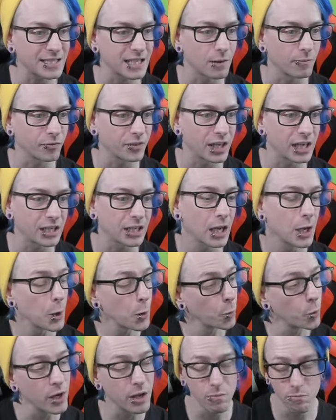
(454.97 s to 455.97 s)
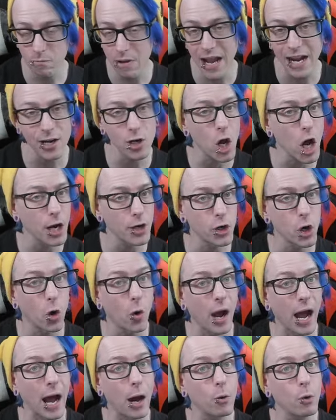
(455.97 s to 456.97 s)
something, we may not know
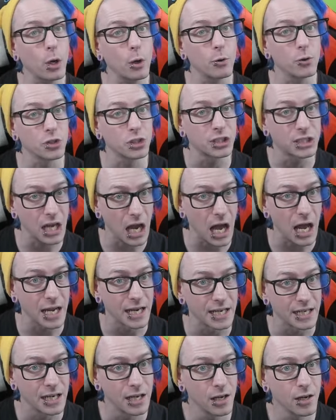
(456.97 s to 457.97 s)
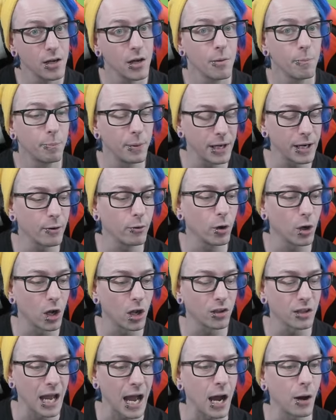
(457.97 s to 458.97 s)
how it was done, but it
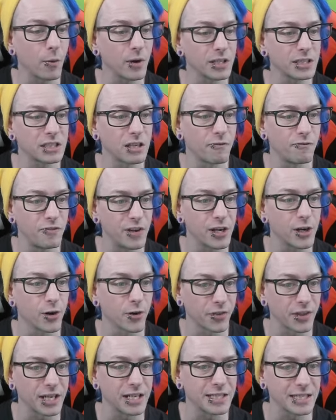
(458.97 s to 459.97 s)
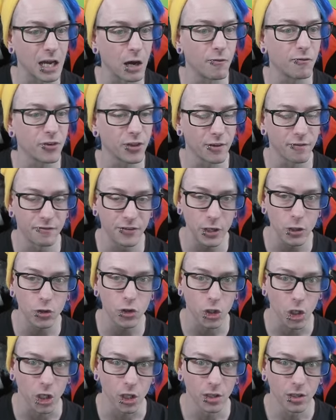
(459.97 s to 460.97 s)
will allow us to figure things out for the
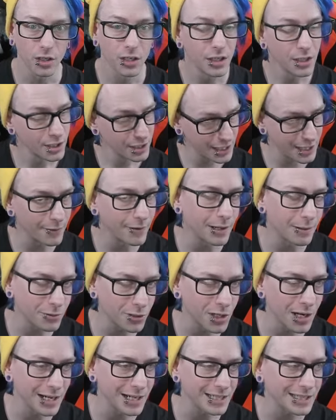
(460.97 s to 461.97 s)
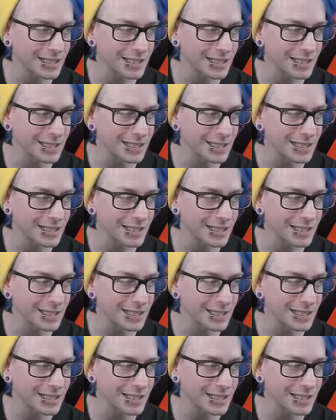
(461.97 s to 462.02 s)
future. Get what I'm trying